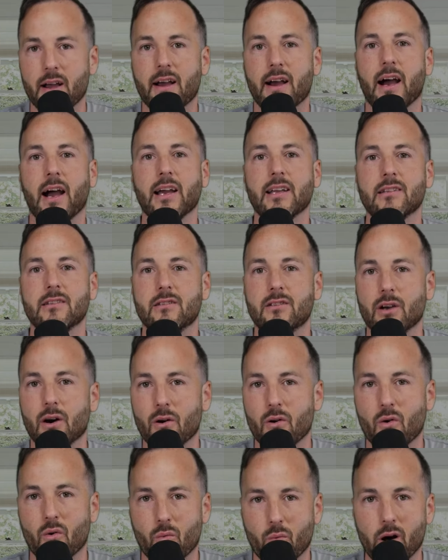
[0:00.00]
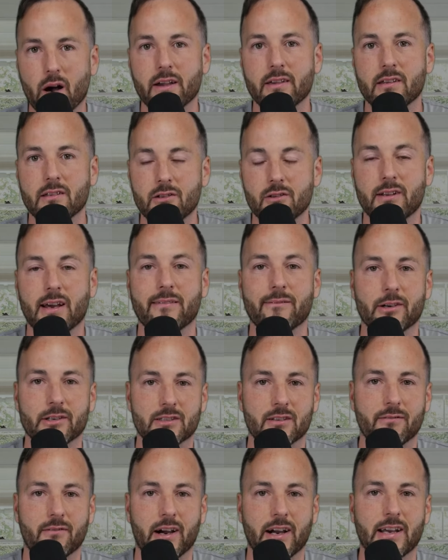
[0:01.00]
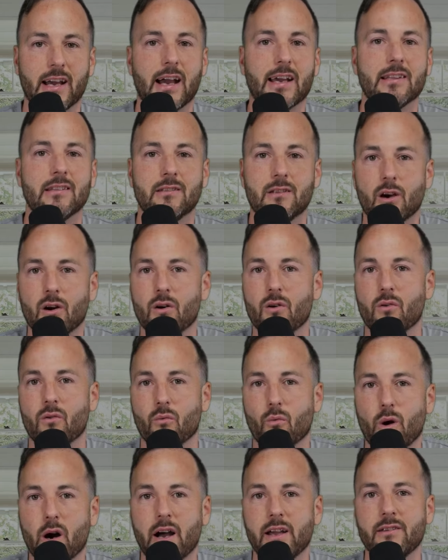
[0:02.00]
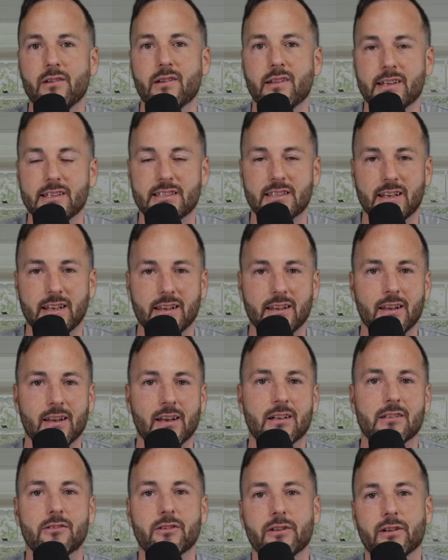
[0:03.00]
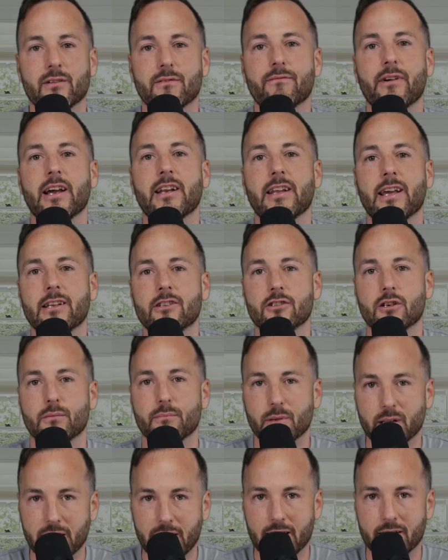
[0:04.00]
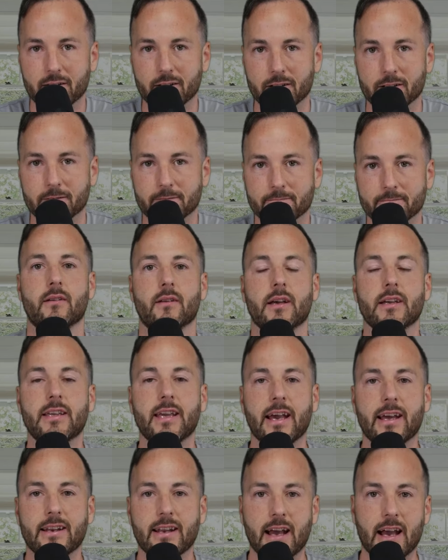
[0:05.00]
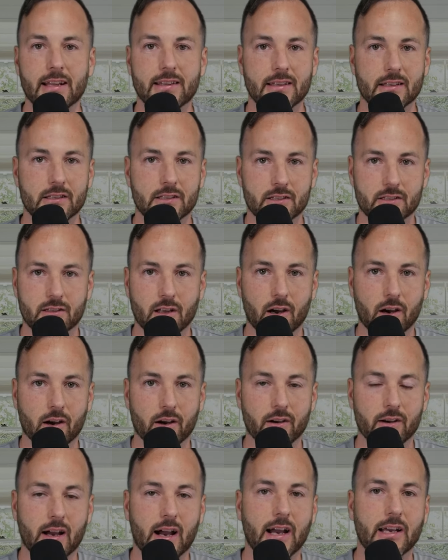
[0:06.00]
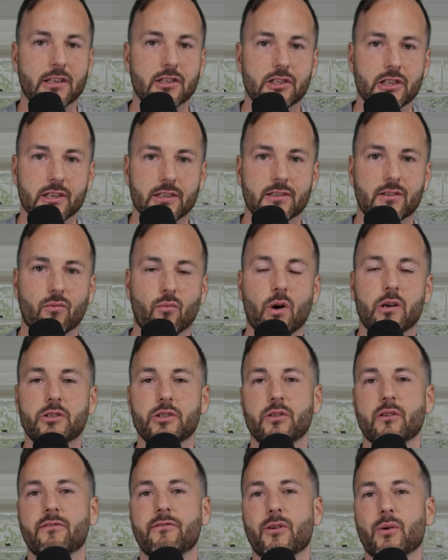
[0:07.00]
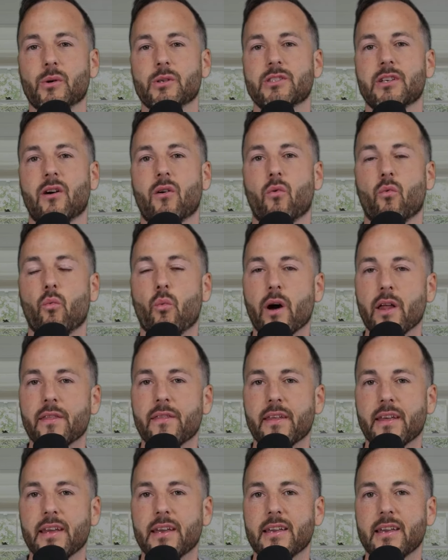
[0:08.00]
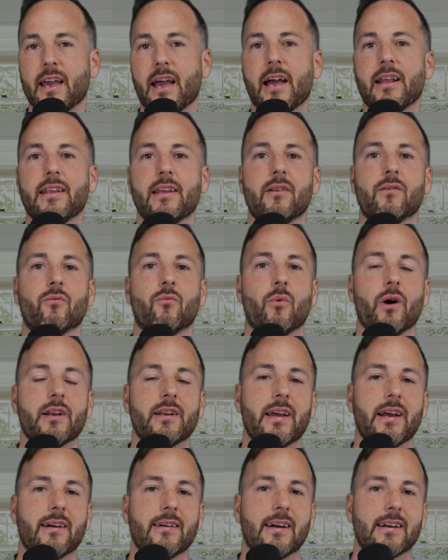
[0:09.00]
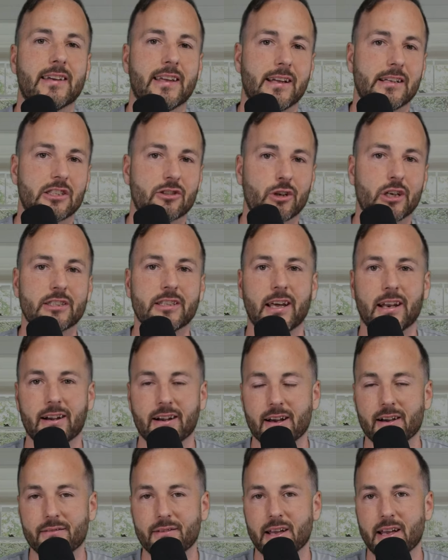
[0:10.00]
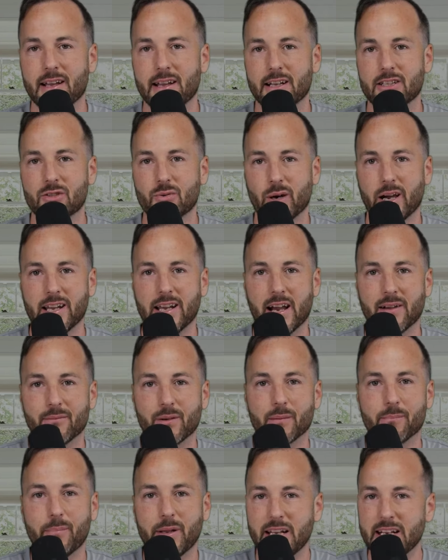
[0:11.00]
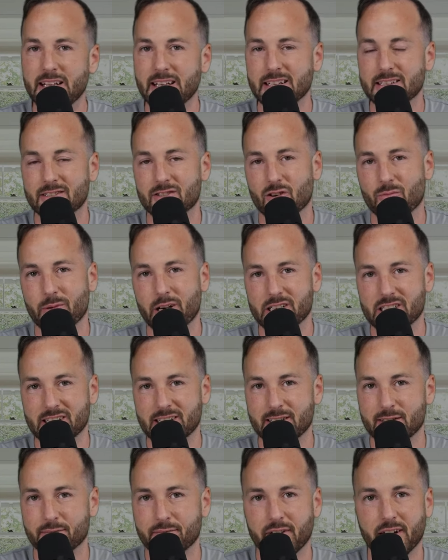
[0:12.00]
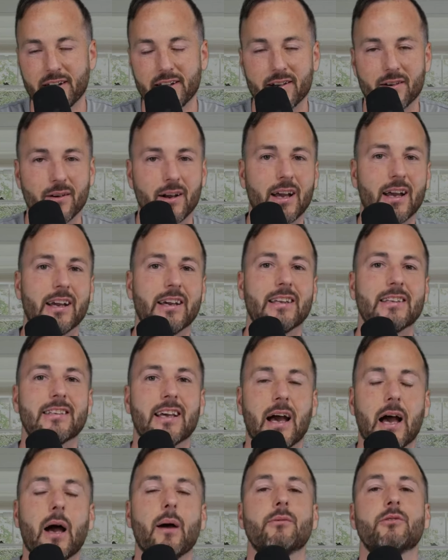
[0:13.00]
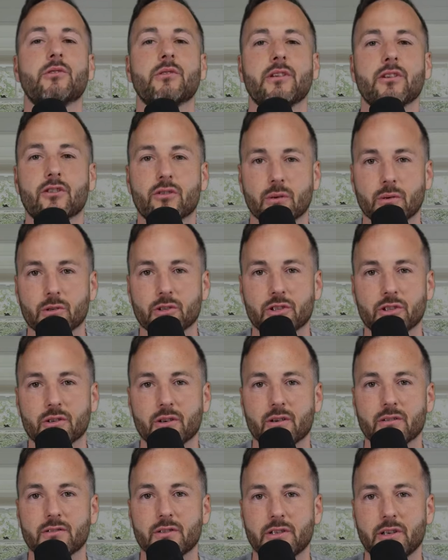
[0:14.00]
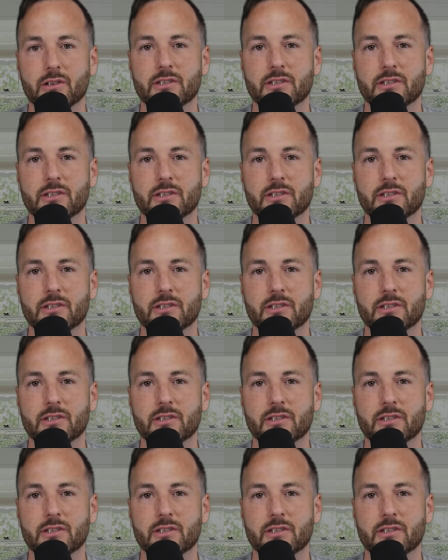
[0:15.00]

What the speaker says: I don't want you to diversify. I don't want you listening to your financial planner. again, at the start, I just want you to focus on one thing and in one area. I can't stress that enough. That's why I'm repeating it so much in this video. It is absolutely crucial to your